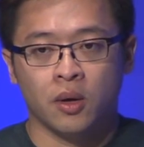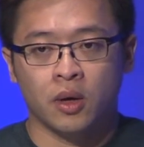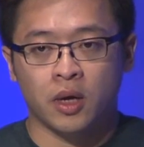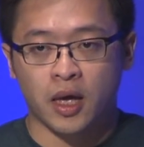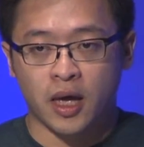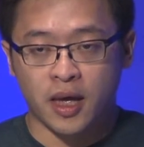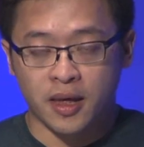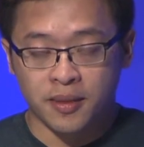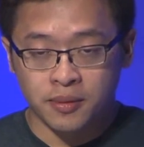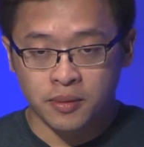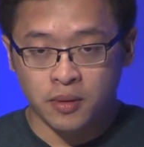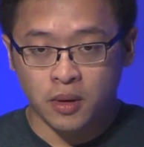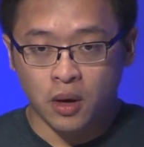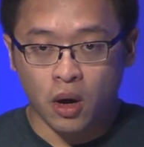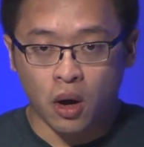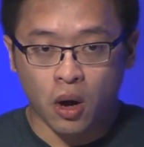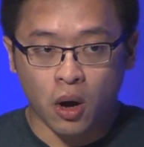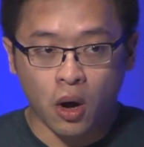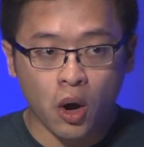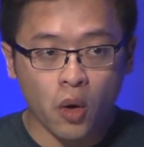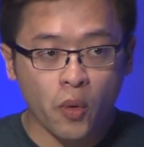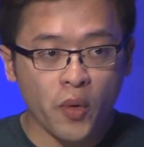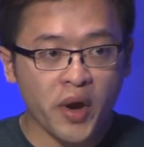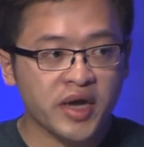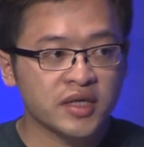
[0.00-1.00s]
And
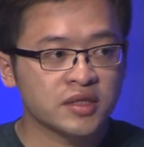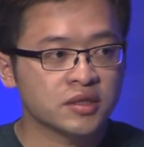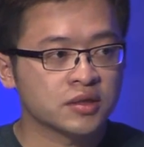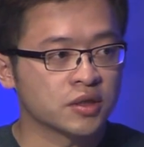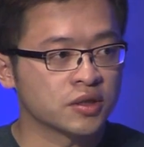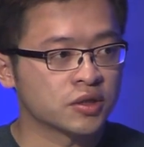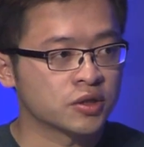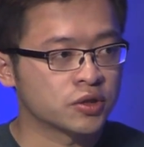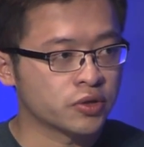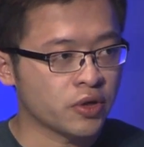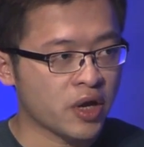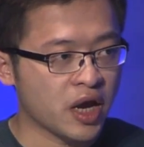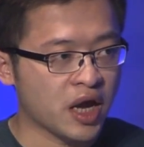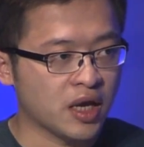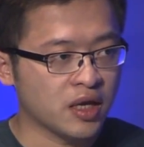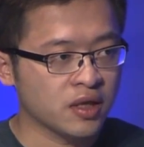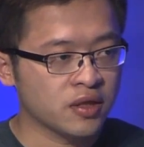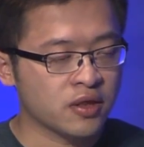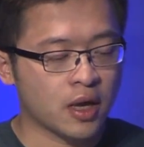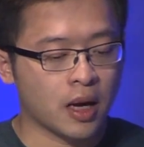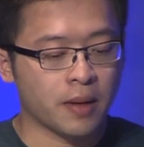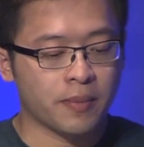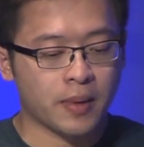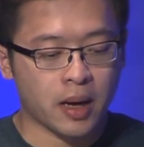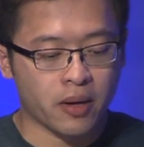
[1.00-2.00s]
always the strength
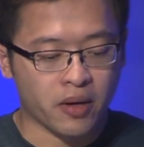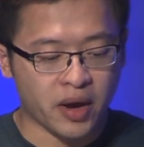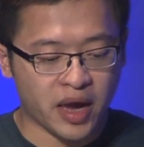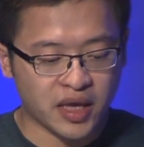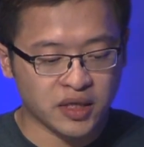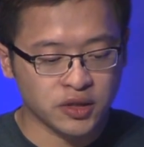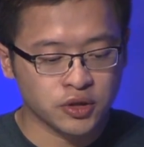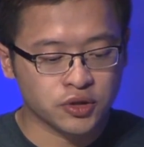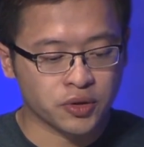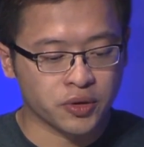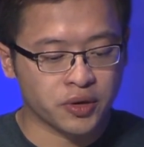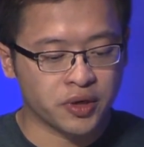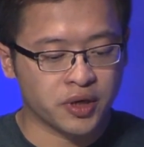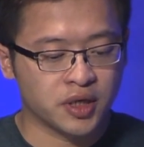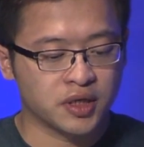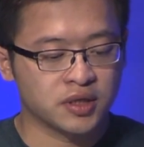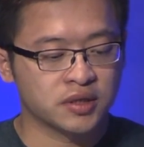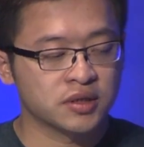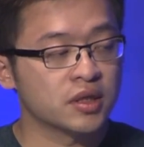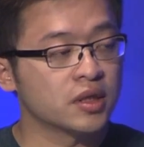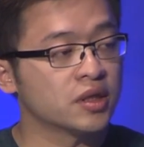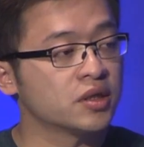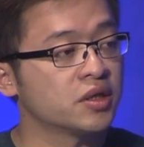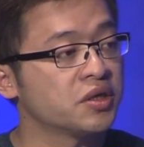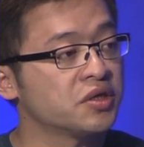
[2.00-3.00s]
about Android is
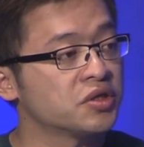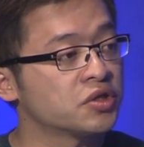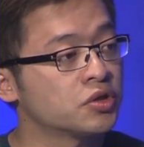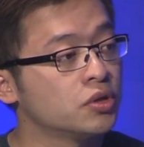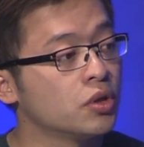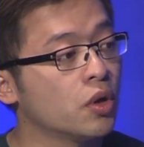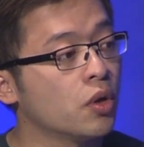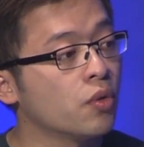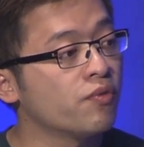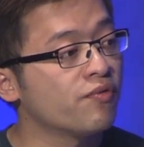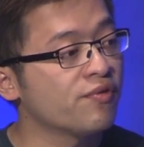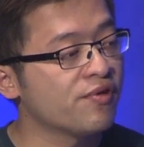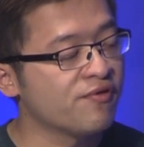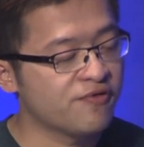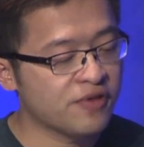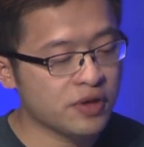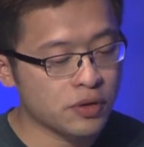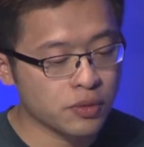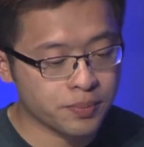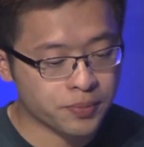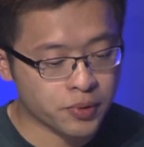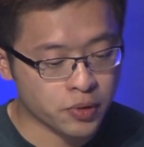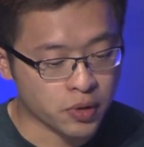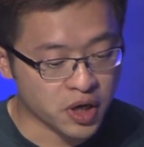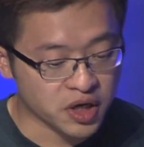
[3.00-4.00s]
there's no review
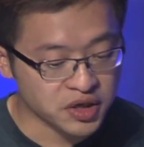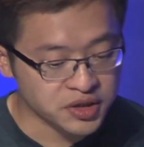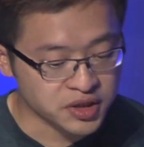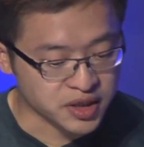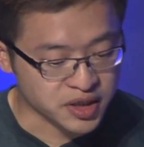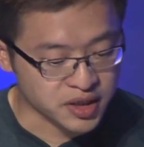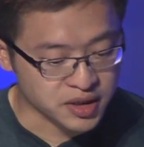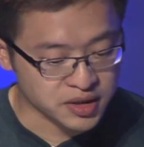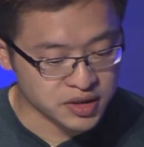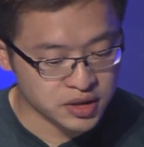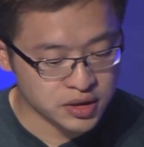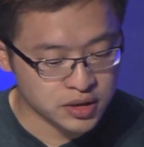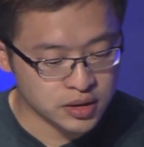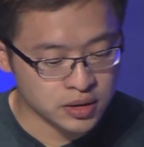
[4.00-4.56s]
process.